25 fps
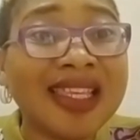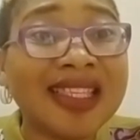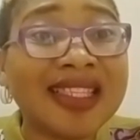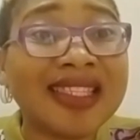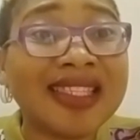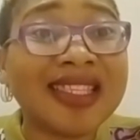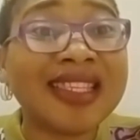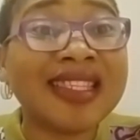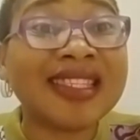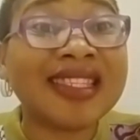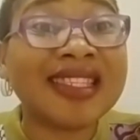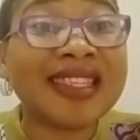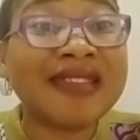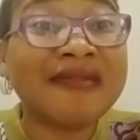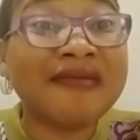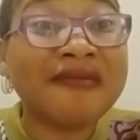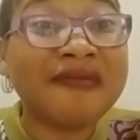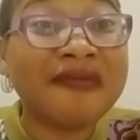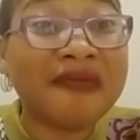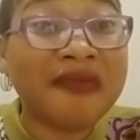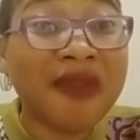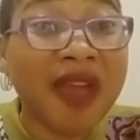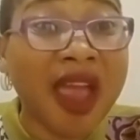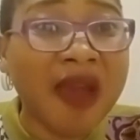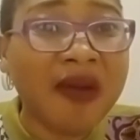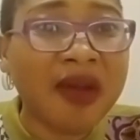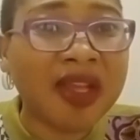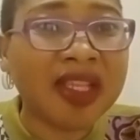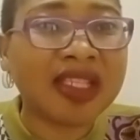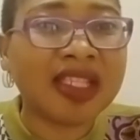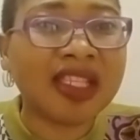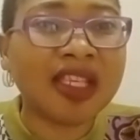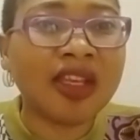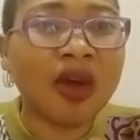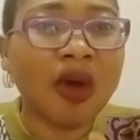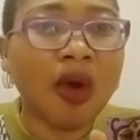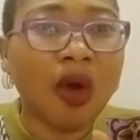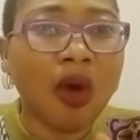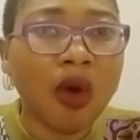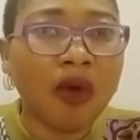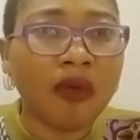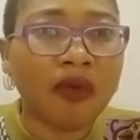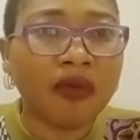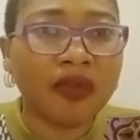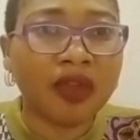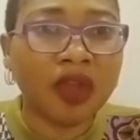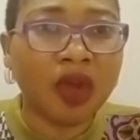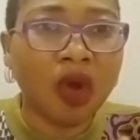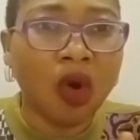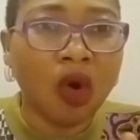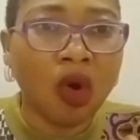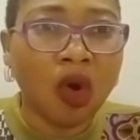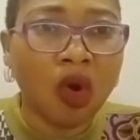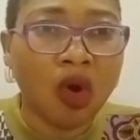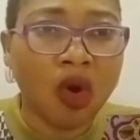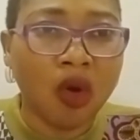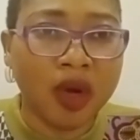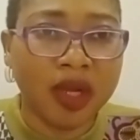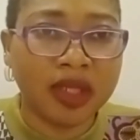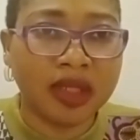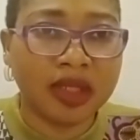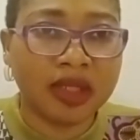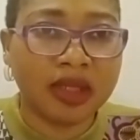severity of the occurrence.